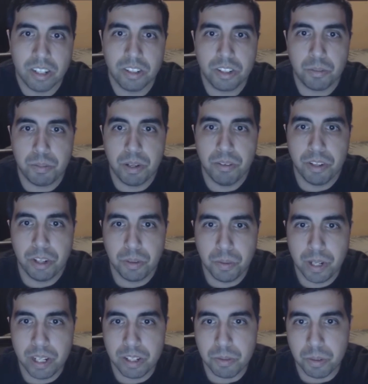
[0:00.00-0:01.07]
Your superior
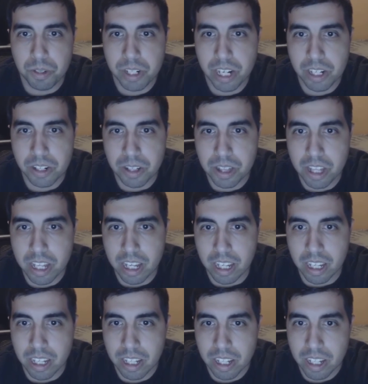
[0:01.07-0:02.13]
ways won't change a
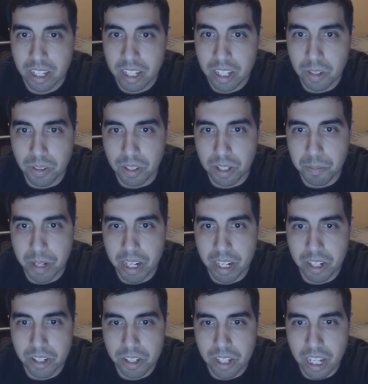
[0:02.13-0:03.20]
thing. You're
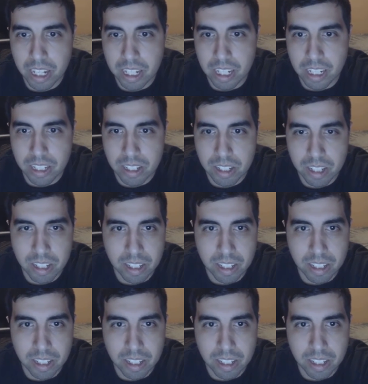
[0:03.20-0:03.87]
eliminated just like us.